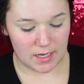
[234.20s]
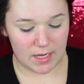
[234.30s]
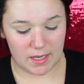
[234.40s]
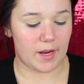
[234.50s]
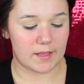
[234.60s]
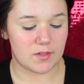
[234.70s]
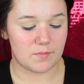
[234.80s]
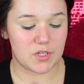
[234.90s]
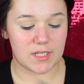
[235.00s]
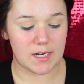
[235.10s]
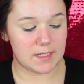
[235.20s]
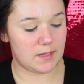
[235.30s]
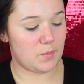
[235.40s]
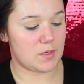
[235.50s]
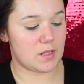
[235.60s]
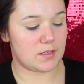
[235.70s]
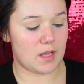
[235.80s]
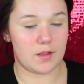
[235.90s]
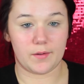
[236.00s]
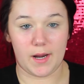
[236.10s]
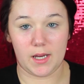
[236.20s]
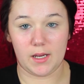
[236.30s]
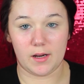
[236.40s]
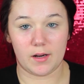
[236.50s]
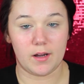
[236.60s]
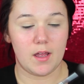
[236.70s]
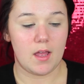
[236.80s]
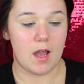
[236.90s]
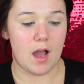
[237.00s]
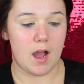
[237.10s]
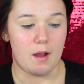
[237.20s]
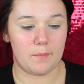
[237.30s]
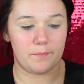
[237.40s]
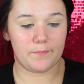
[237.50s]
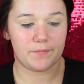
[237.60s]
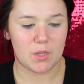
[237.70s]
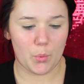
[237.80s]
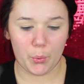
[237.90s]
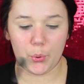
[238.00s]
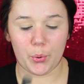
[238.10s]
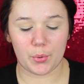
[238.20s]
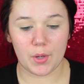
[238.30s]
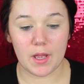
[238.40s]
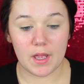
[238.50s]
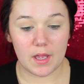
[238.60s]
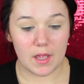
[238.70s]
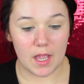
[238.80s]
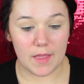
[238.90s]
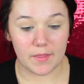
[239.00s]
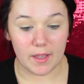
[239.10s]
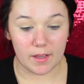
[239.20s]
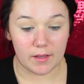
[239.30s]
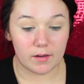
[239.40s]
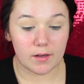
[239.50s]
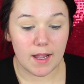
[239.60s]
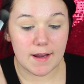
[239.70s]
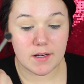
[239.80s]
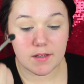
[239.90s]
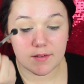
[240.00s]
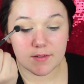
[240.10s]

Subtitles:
And okay, so I'm just going to dip into this color right here, and then kind of